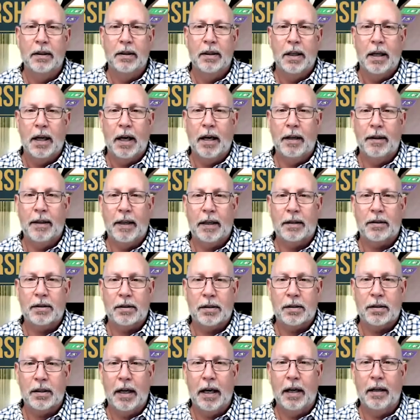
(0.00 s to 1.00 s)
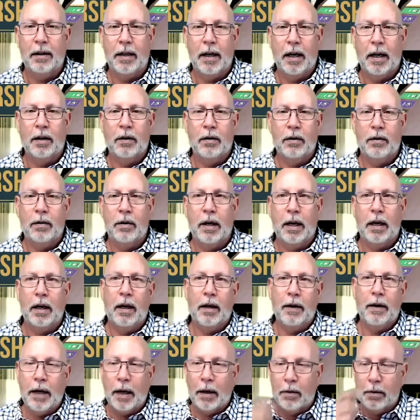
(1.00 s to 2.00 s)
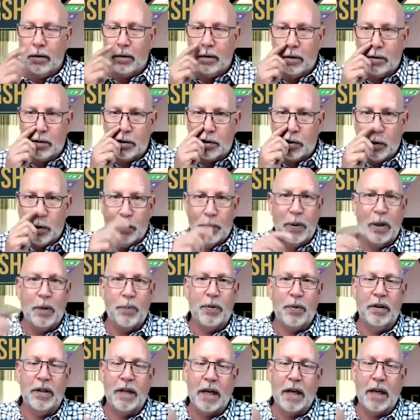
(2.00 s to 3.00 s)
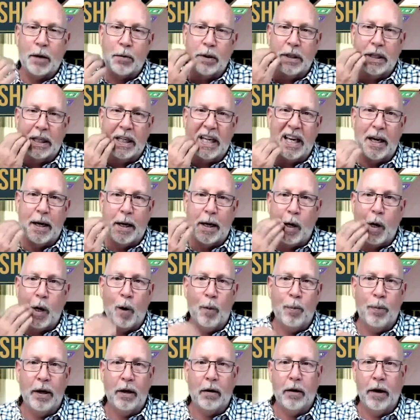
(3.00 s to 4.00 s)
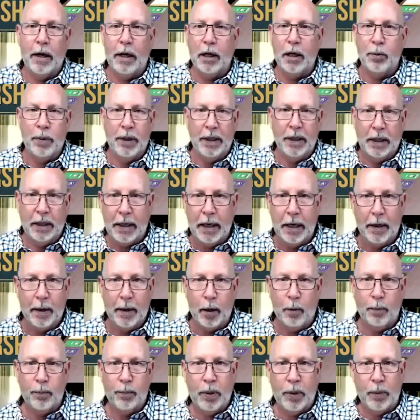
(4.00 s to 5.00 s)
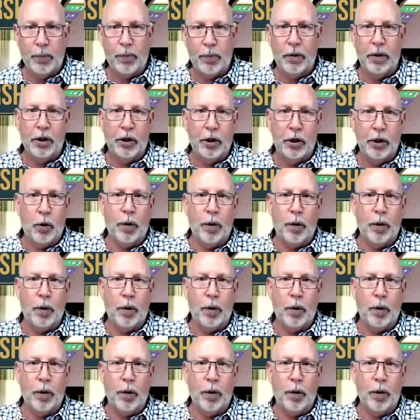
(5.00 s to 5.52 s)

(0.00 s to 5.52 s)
And yeah. that's and and and that, there's two people that I really can't help, or anybody can't help: people that know it